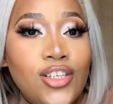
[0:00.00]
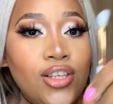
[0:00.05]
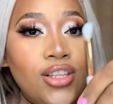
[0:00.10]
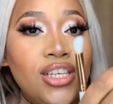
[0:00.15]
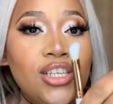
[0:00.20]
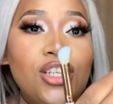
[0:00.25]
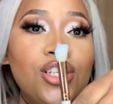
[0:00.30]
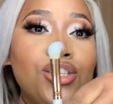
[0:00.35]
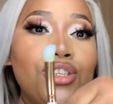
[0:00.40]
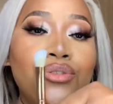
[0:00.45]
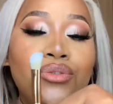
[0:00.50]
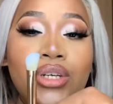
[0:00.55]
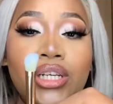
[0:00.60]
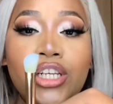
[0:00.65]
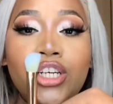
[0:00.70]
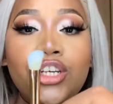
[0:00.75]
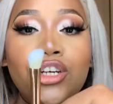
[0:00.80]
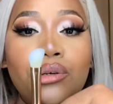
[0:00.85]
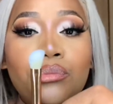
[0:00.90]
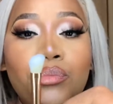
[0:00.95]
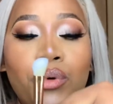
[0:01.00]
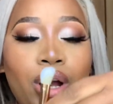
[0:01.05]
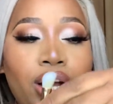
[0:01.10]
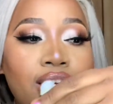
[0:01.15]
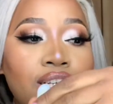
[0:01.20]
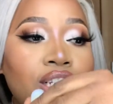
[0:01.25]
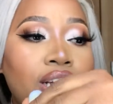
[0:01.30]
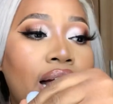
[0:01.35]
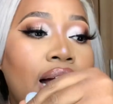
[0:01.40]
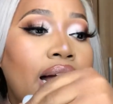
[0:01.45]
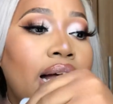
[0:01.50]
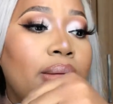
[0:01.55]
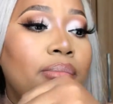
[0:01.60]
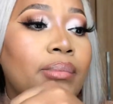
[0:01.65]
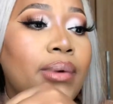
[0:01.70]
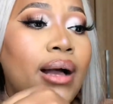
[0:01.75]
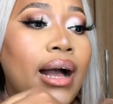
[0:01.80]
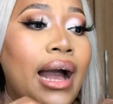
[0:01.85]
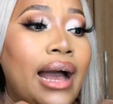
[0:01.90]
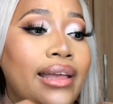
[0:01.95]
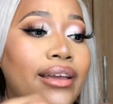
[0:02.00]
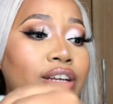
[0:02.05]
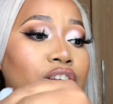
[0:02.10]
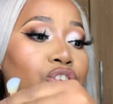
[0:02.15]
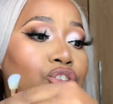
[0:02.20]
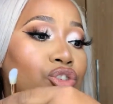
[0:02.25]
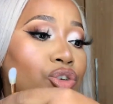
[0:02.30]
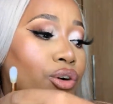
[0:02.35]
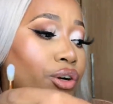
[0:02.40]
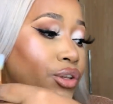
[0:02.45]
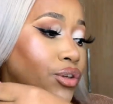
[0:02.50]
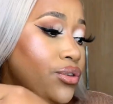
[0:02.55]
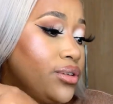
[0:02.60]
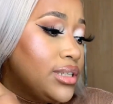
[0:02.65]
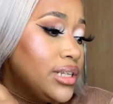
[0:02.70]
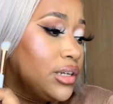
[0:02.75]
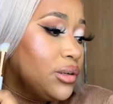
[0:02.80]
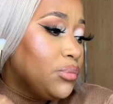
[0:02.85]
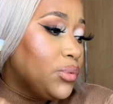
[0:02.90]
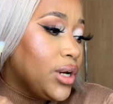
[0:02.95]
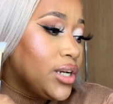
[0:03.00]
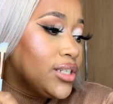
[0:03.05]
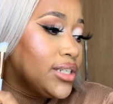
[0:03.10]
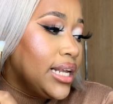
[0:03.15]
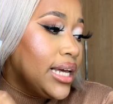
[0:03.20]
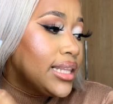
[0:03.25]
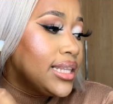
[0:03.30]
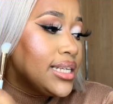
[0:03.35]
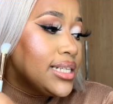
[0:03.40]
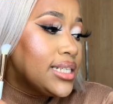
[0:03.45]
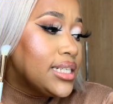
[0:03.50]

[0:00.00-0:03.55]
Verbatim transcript: this is a really good brush. Um, I enjoy using a brush like this.